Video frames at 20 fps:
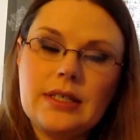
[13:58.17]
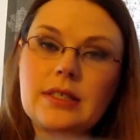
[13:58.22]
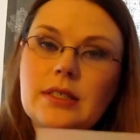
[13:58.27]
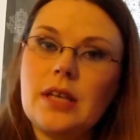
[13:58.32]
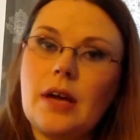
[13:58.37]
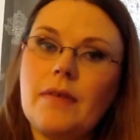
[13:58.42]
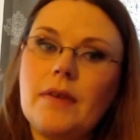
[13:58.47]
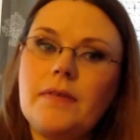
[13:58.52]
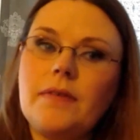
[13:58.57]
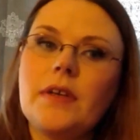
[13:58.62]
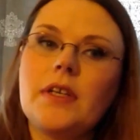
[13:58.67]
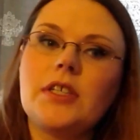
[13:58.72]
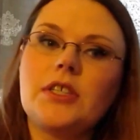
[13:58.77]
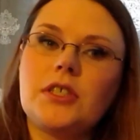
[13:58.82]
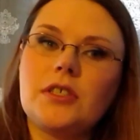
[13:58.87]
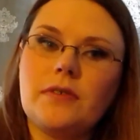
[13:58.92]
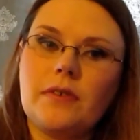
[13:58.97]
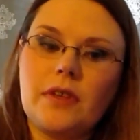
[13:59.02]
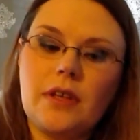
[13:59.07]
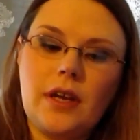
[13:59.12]
7
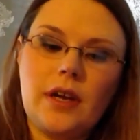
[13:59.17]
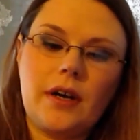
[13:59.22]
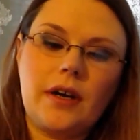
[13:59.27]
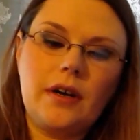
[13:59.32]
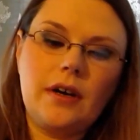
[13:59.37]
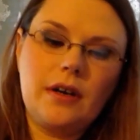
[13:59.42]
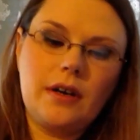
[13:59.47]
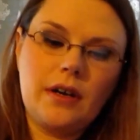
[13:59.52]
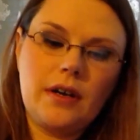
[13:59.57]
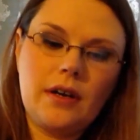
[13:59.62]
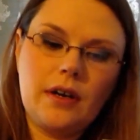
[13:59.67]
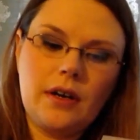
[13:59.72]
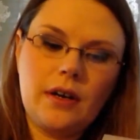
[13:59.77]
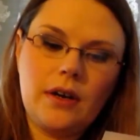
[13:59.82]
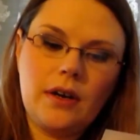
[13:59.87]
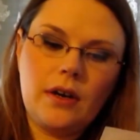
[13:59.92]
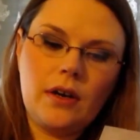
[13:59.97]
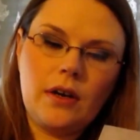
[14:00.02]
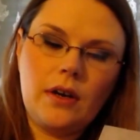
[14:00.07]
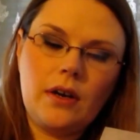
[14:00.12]
finishes for the year.
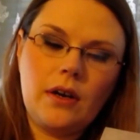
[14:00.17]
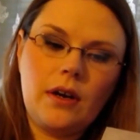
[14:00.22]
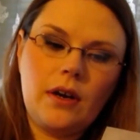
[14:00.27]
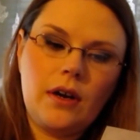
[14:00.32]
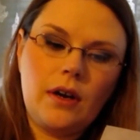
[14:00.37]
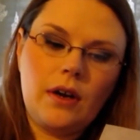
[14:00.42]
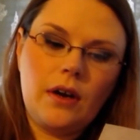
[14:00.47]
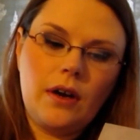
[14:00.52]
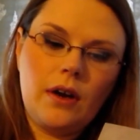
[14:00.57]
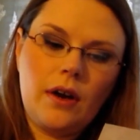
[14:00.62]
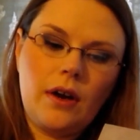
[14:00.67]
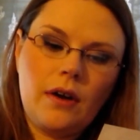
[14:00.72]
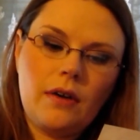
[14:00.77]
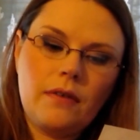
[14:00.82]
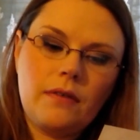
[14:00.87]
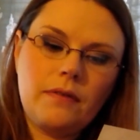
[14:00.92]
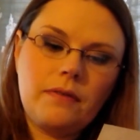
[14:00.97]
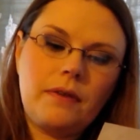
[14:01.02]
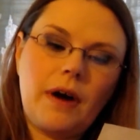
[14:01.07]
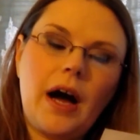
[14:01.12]

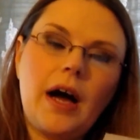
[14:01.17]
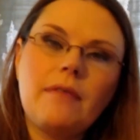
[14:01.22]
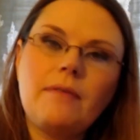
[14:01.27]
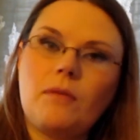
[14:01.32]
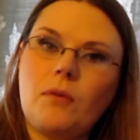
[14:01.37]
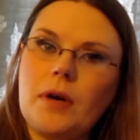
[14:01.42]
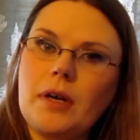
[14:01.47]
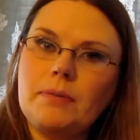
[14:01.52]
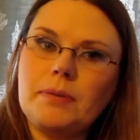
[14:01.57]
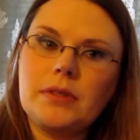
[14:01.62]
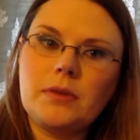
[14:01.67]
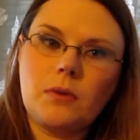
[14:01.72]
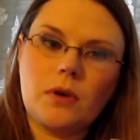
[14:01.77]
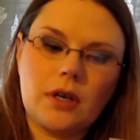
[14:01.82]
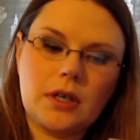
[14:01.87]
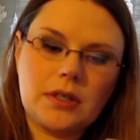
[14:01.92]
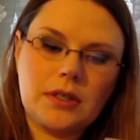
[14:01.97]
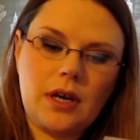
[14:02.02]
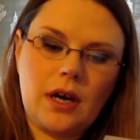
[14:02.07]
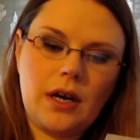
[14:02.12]
5 whips
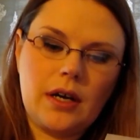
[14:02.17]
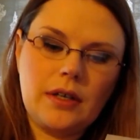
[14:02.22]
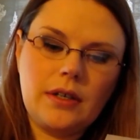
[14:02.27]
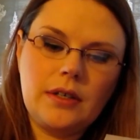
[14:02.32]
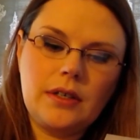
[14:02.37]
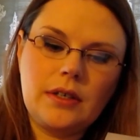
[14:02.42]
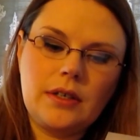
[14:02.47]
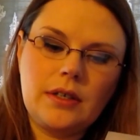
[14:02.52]
worked on.